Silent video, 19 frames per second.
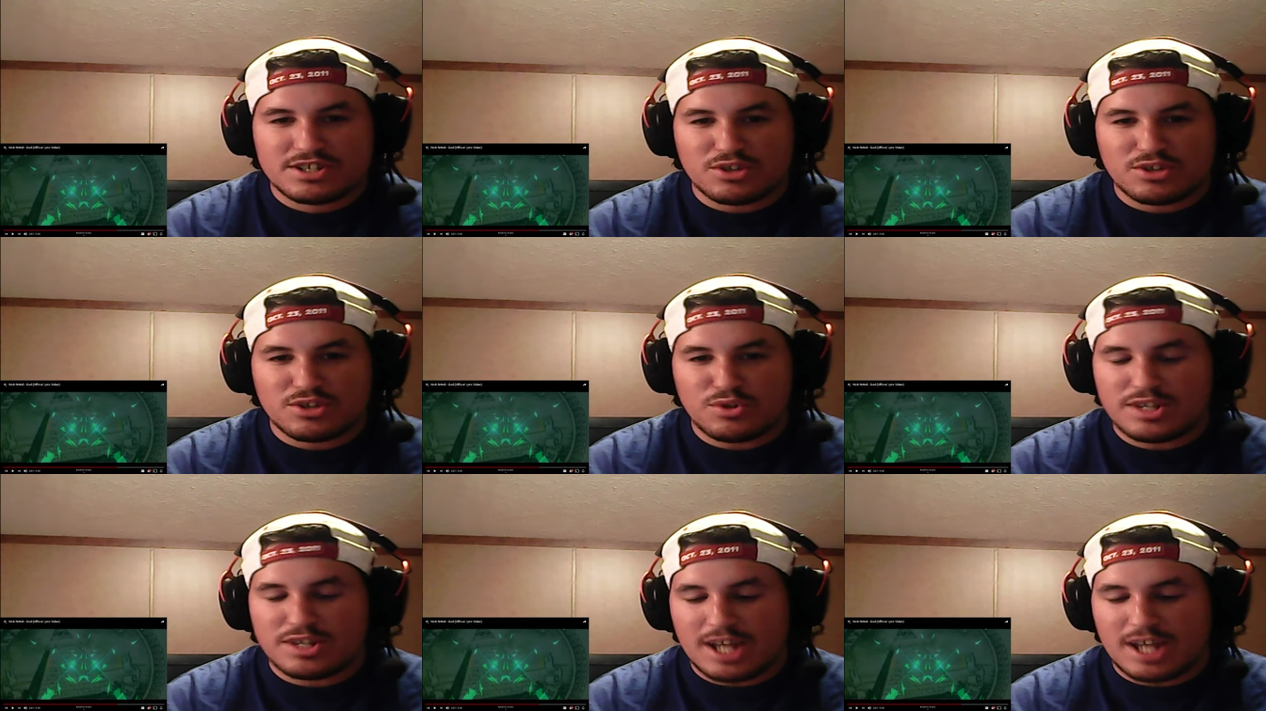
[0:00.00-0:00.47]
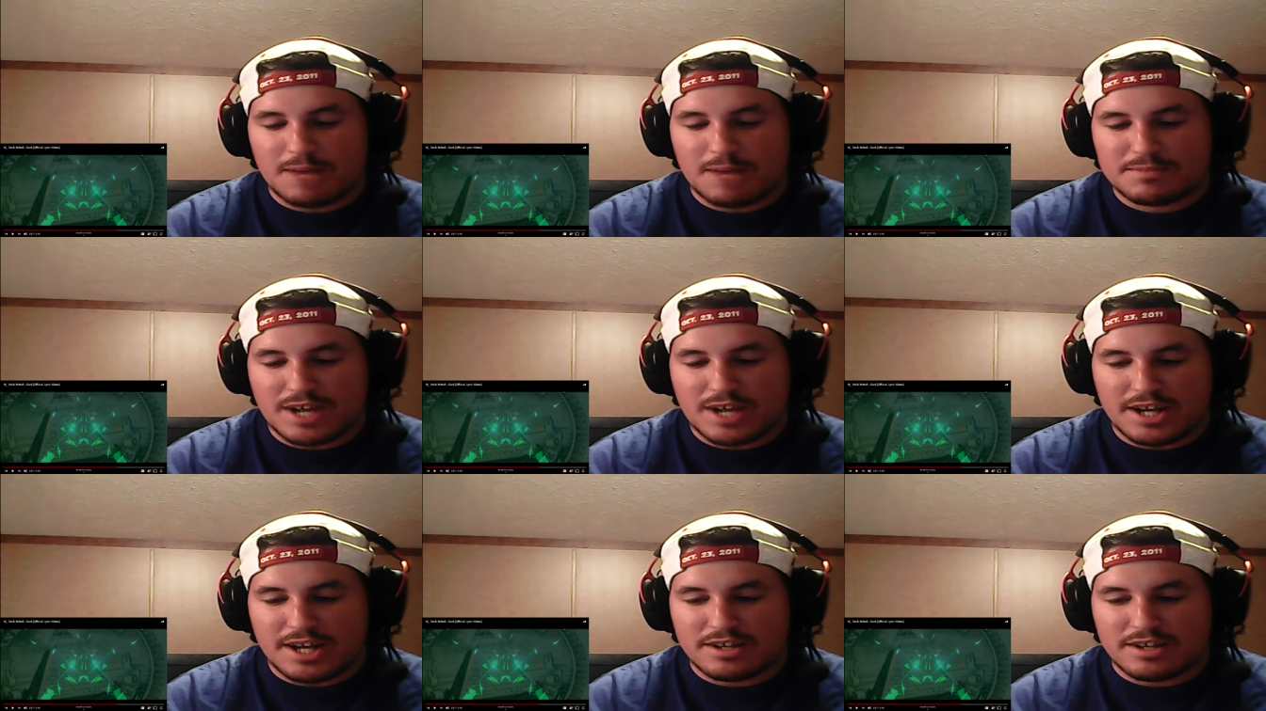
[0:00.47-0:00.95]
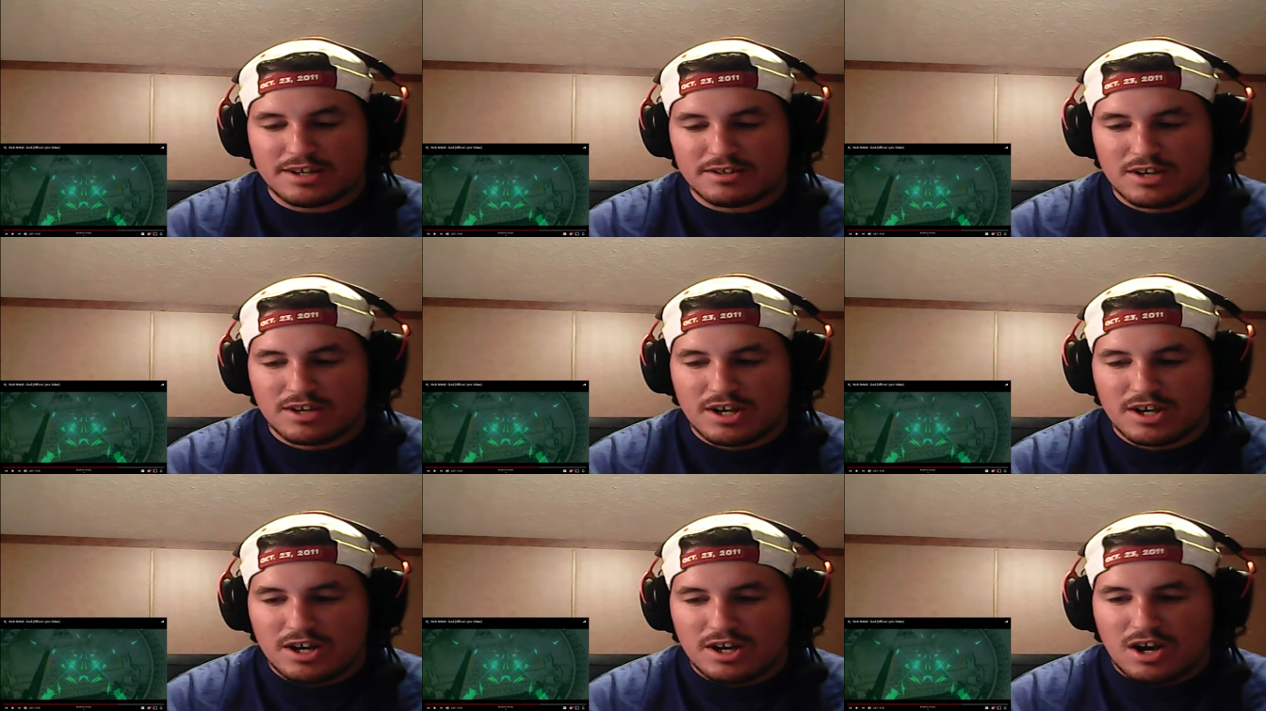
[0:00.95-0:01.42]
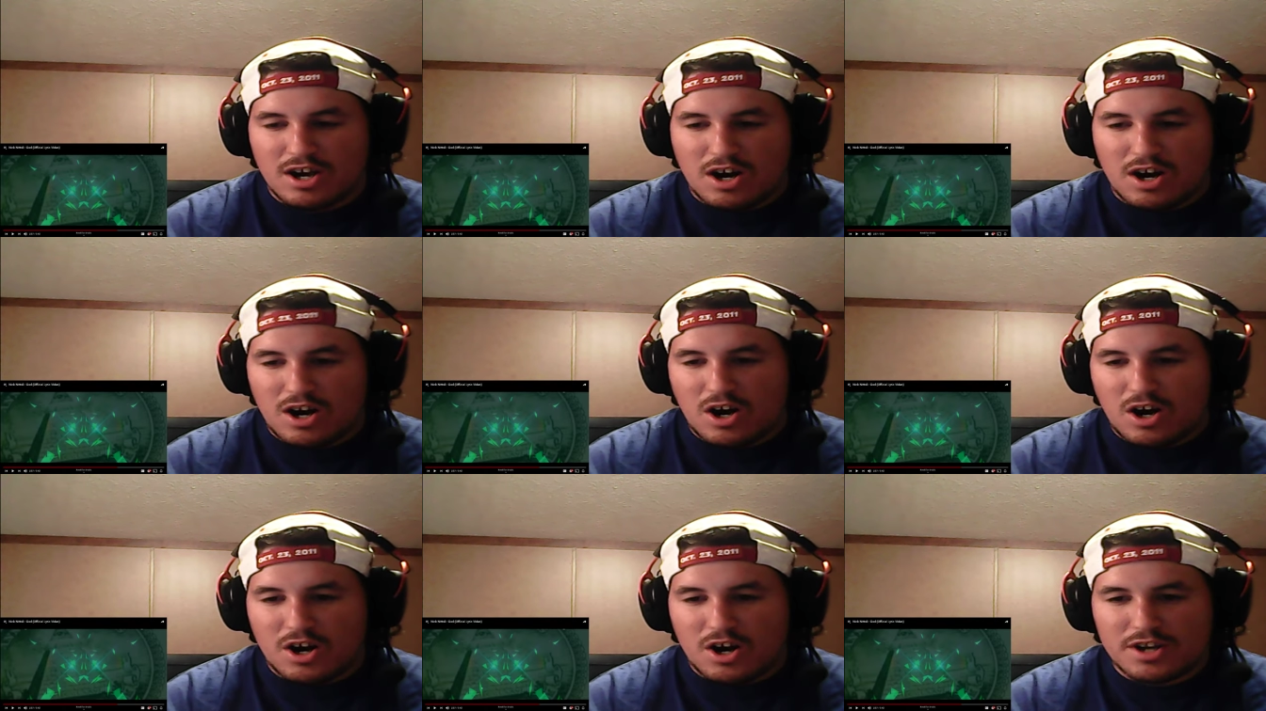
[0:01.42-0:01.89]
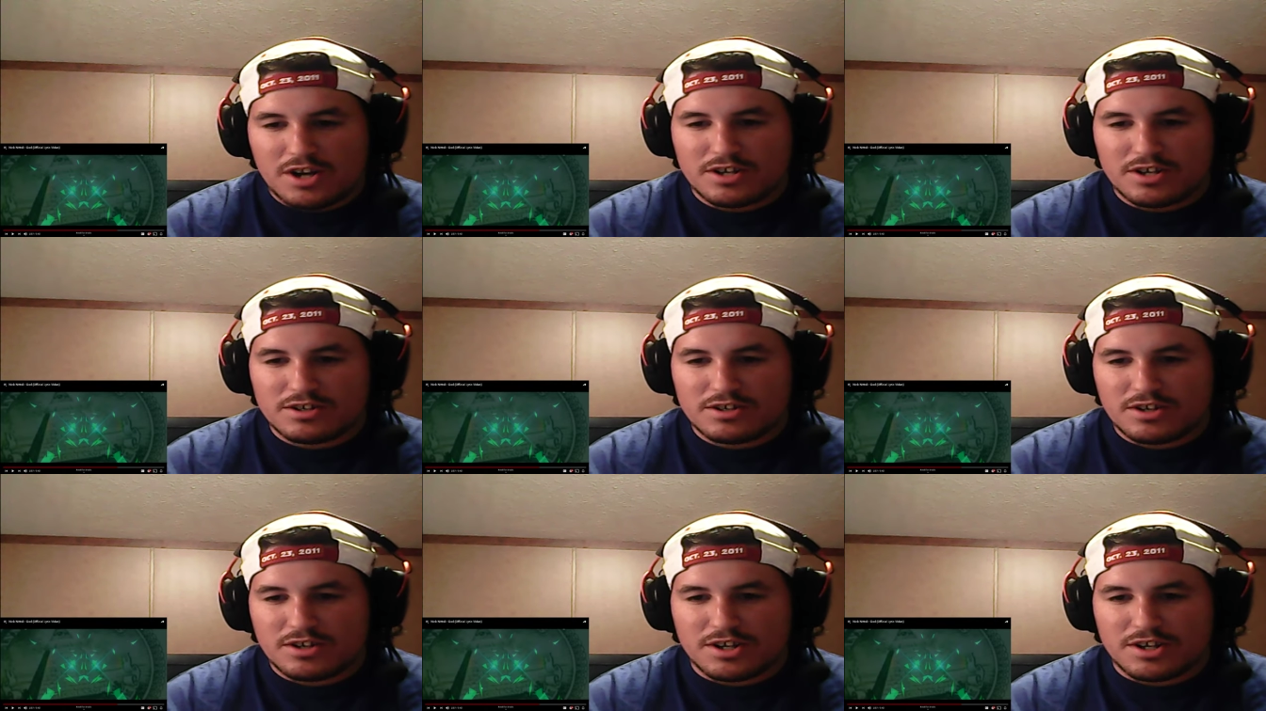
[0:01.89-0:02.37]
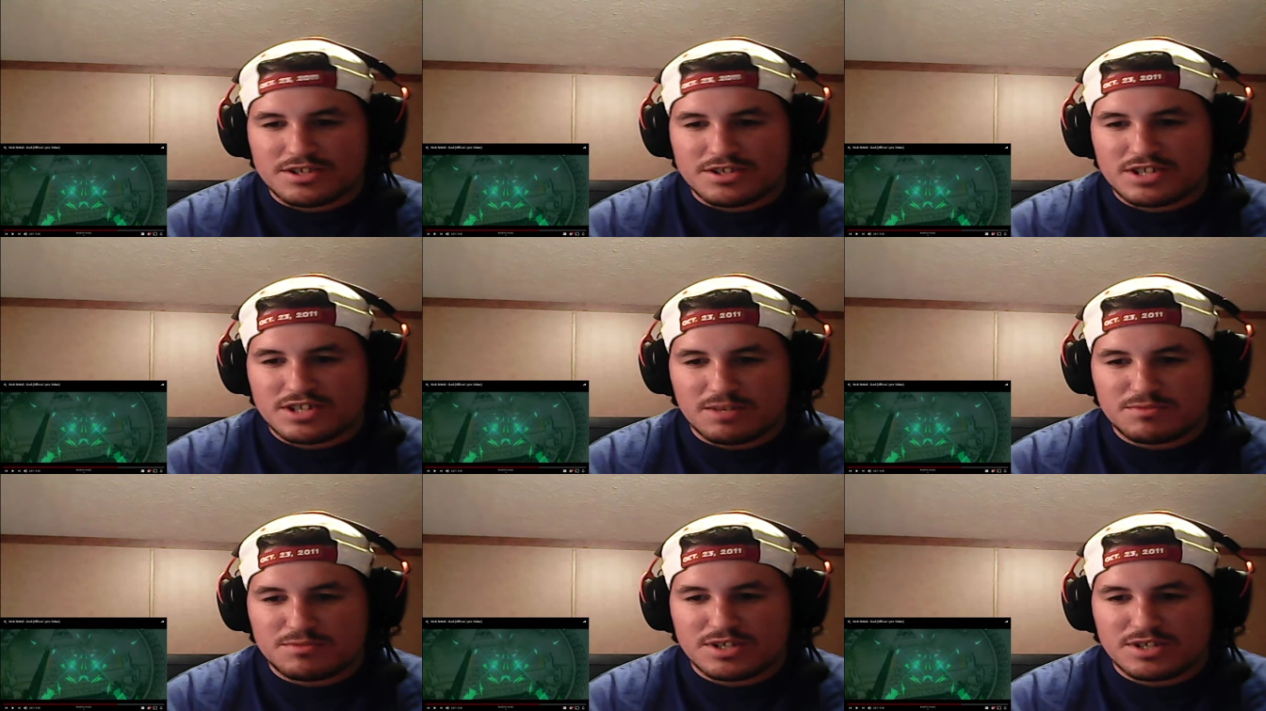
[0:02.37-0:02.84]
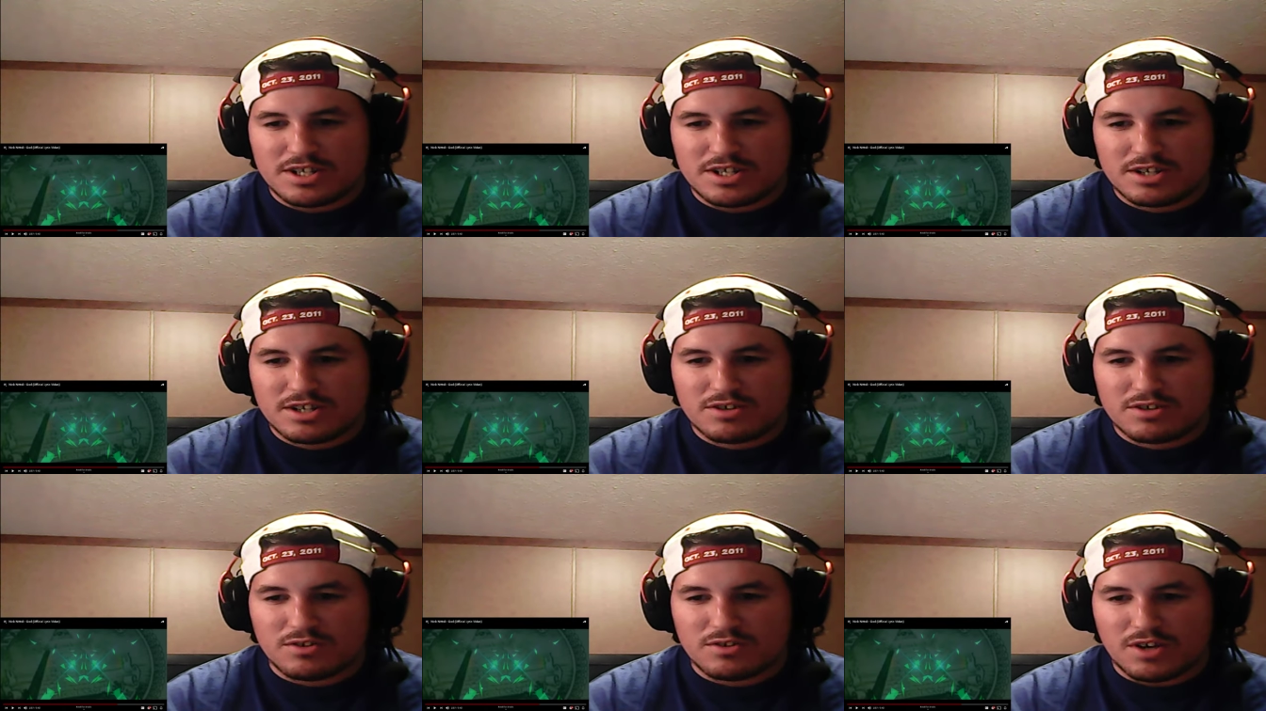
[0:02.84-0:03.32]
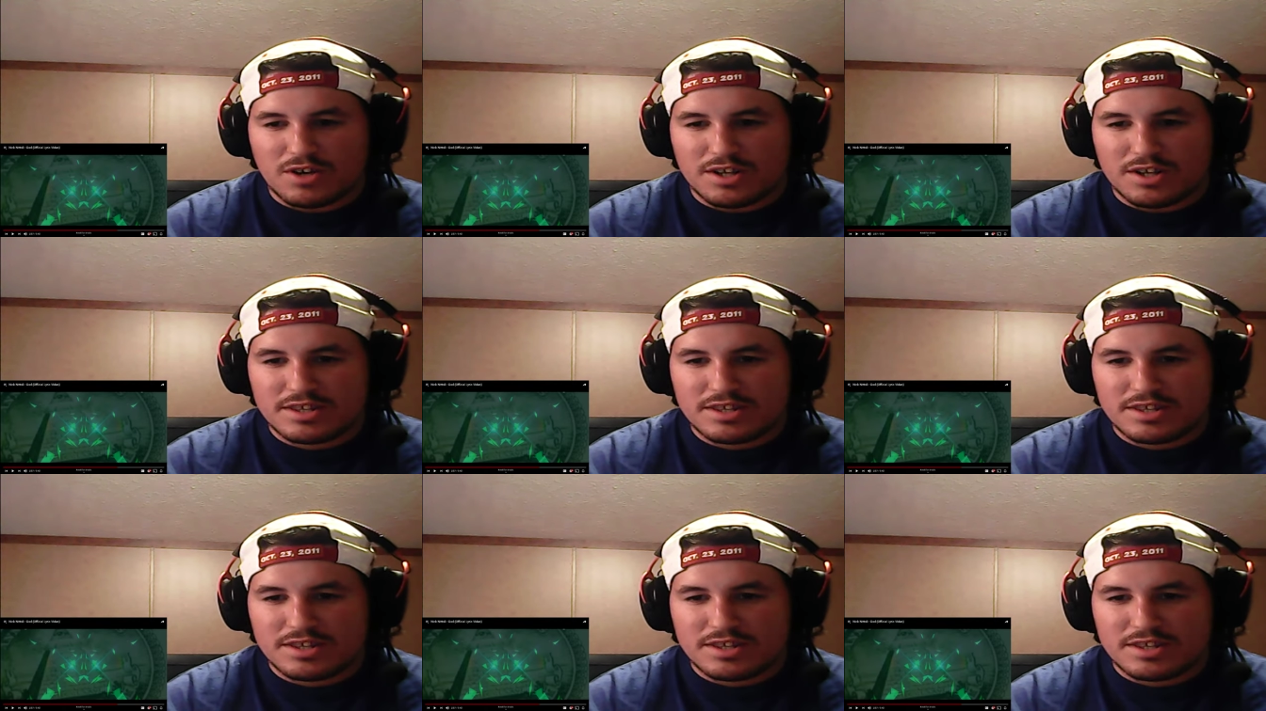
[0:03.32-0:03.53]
You know, he kept kind of on a on a subject or on a